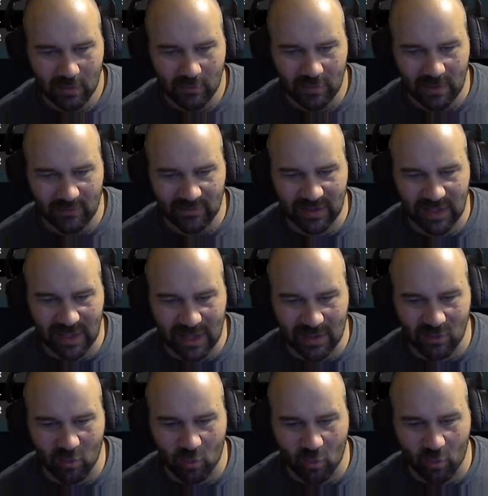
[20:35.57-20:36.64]
We have Ken
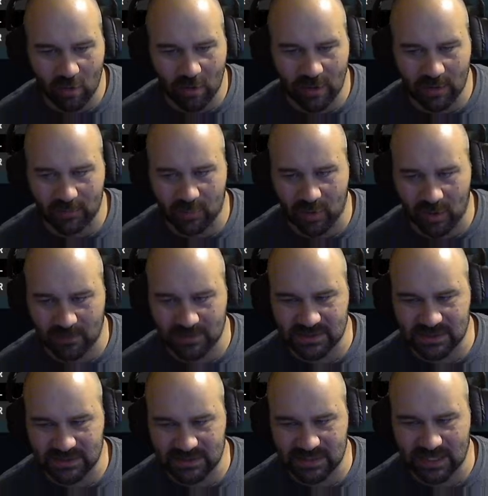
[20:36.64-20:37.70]
Horn, a
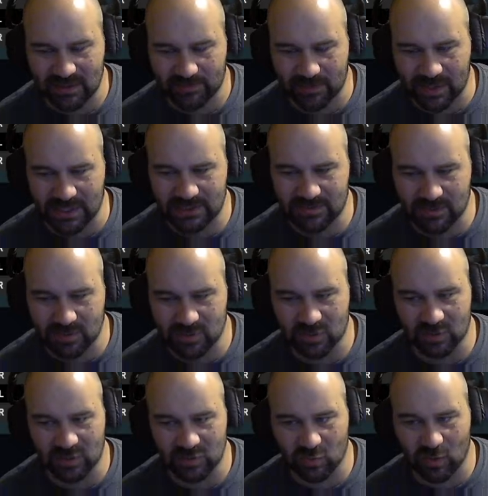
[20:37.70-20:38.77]
promising second baseman who's
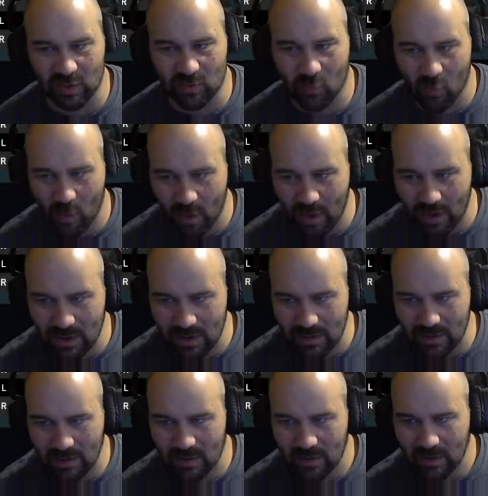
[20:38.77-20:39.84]
only
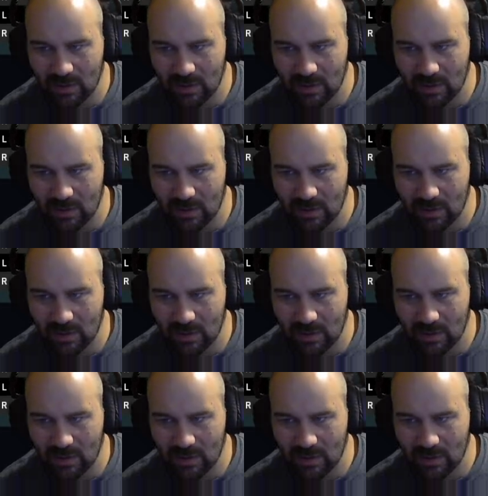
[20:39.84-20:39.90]
21.